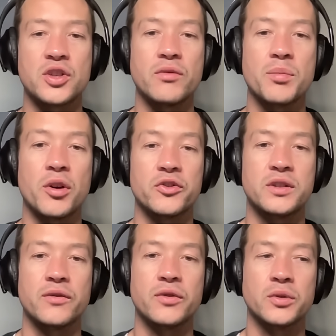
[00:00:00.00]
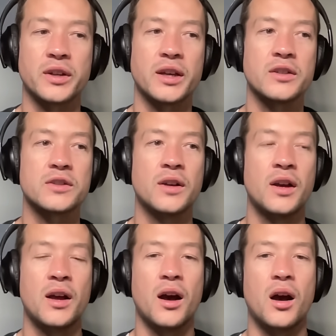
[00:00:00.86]
generally positive for your case.
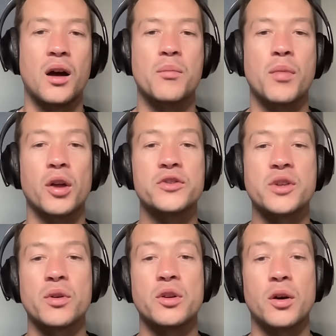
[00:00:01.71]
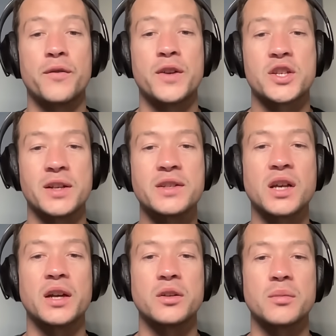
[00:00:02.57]
Monzo are not officially
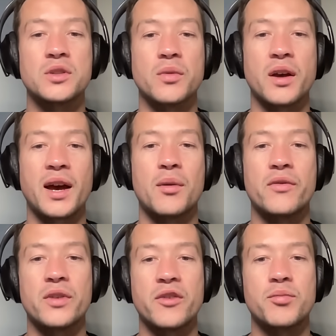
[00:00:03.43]
signed up to it. However,